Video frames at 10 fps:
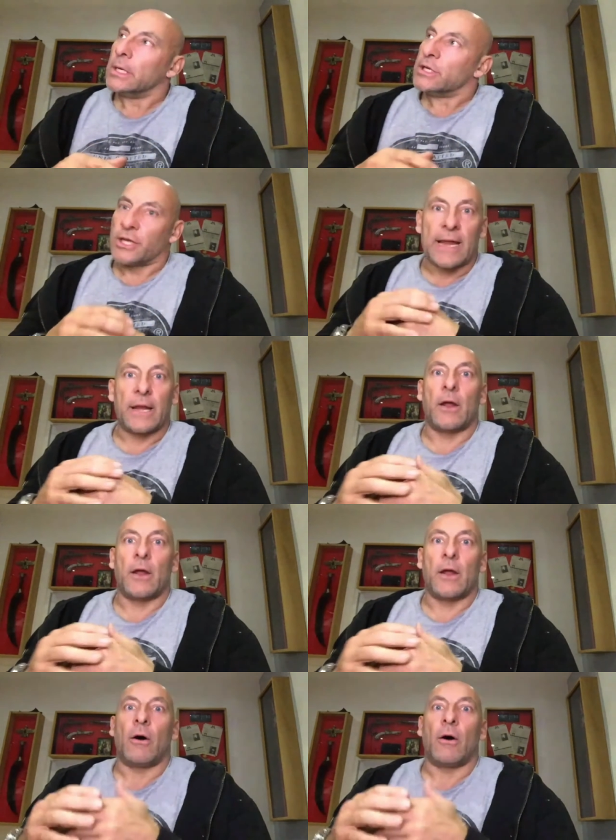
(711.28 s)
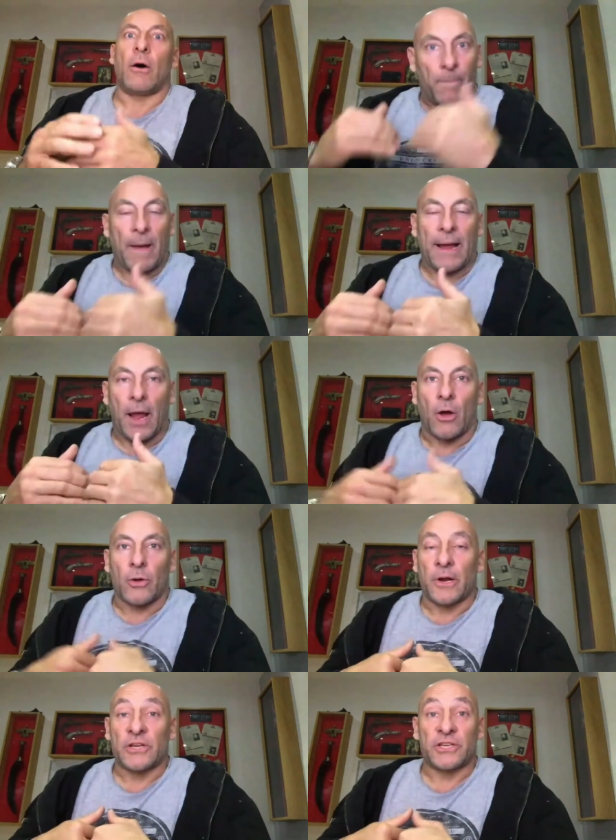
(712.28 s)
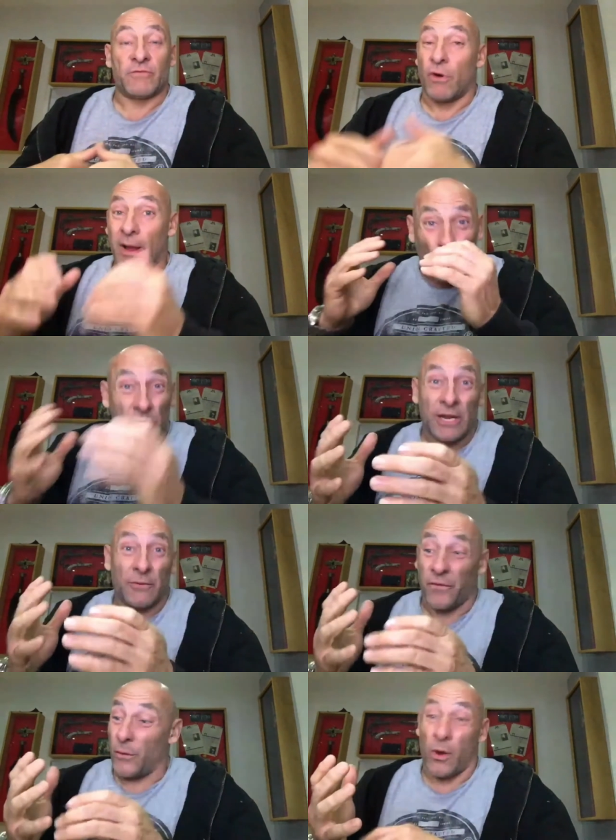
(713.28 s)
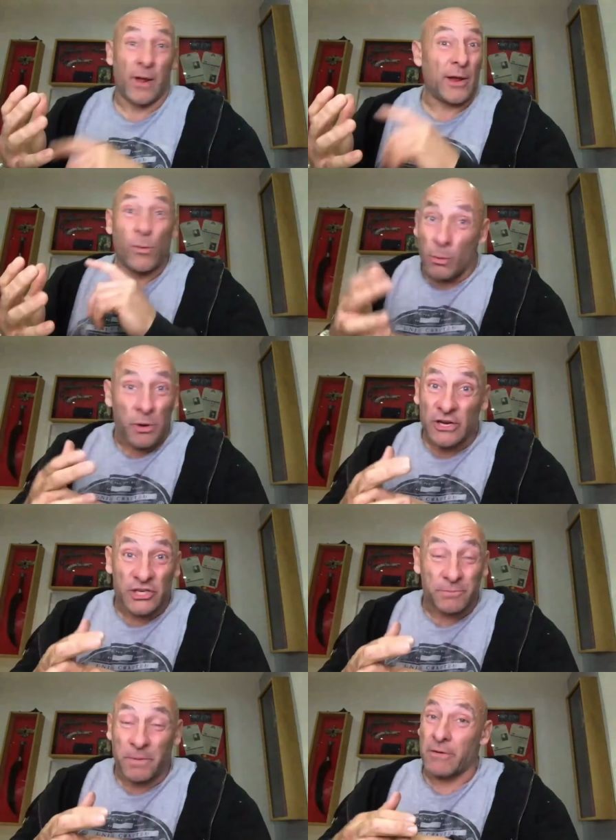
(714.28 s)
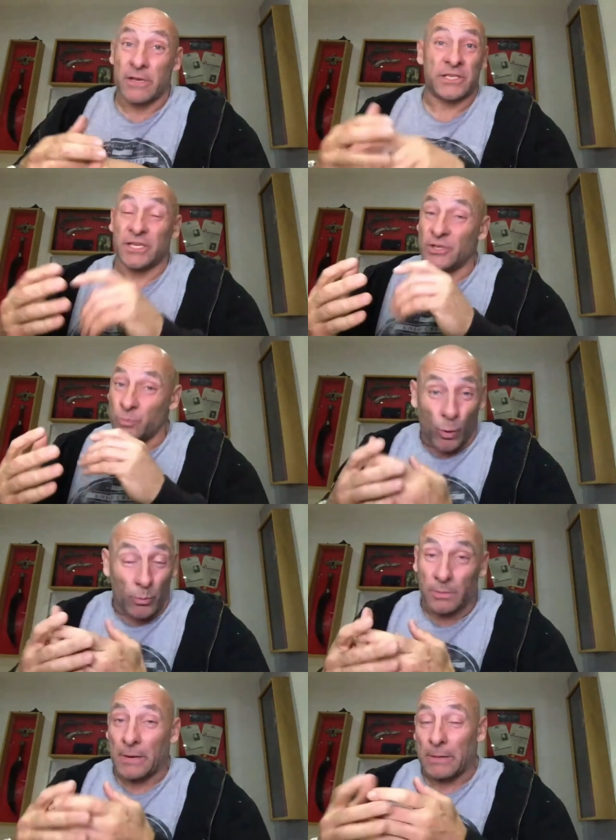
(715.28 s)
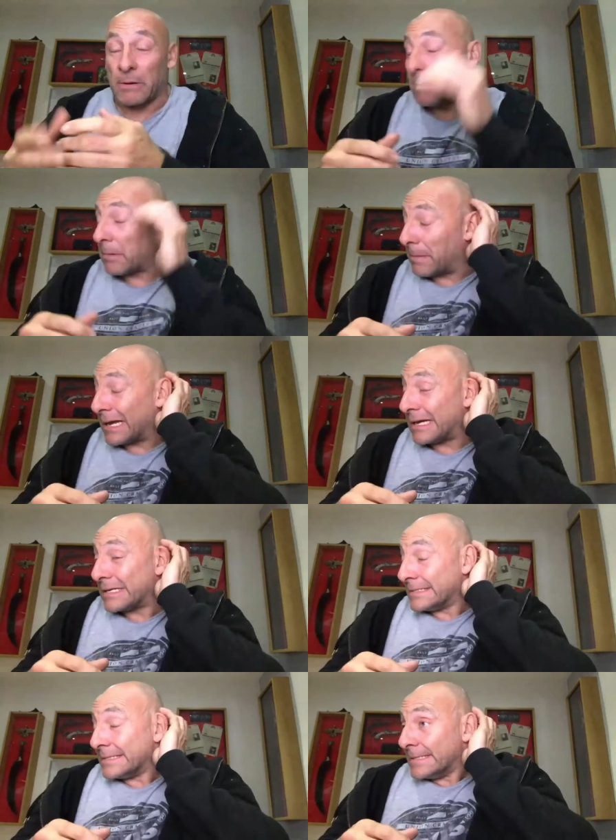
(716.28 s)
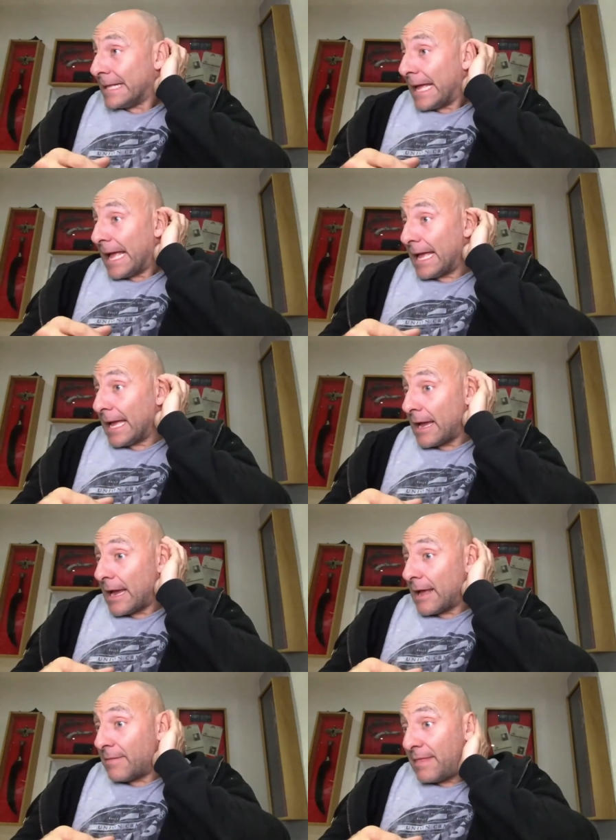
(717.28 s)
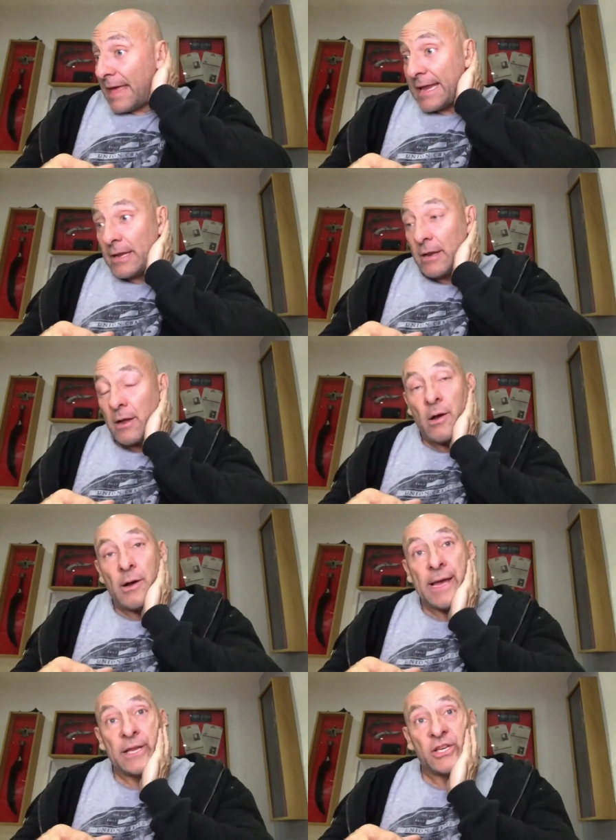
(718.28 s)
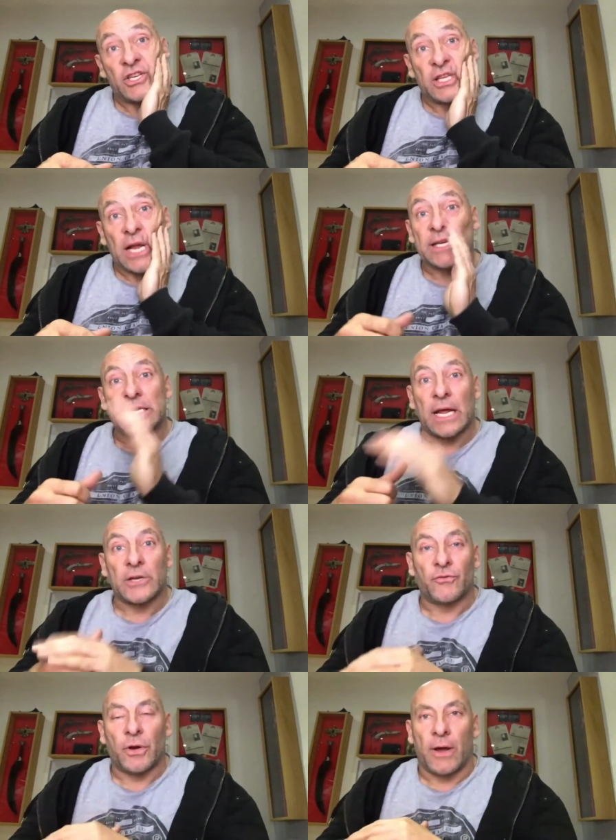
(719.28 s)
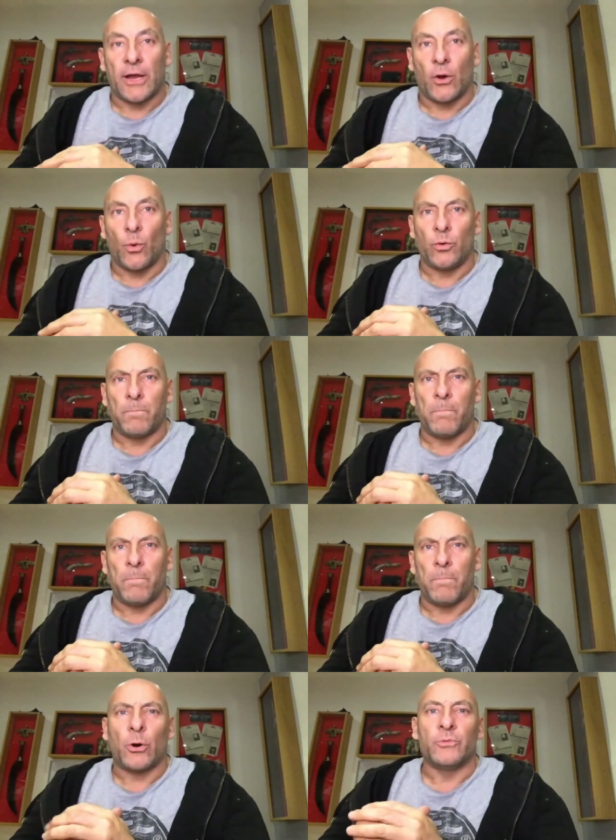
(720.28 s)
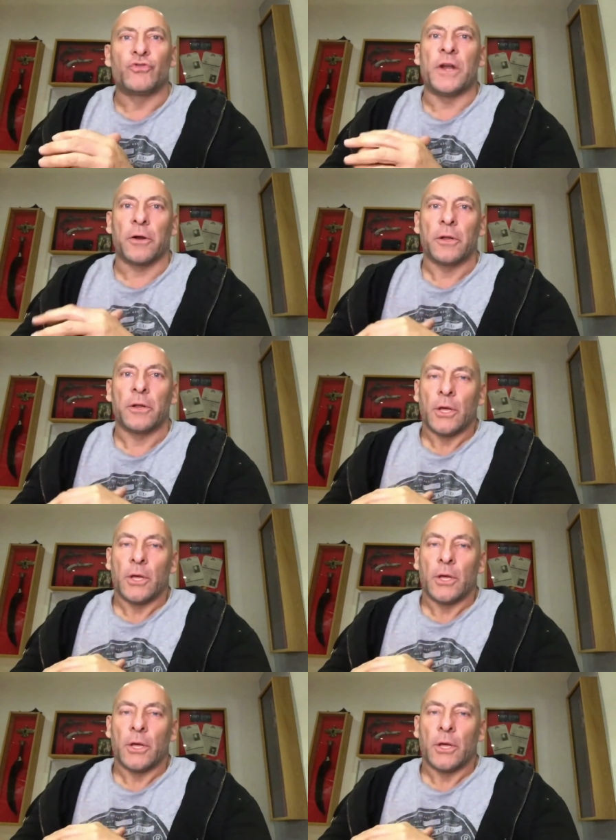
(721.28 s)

So that I brought her back home and I said, right, what did it feel like? What were your experiences? What blah, blah, blah, blah, blah. And then I studied under a guy called Malcolm Drinham,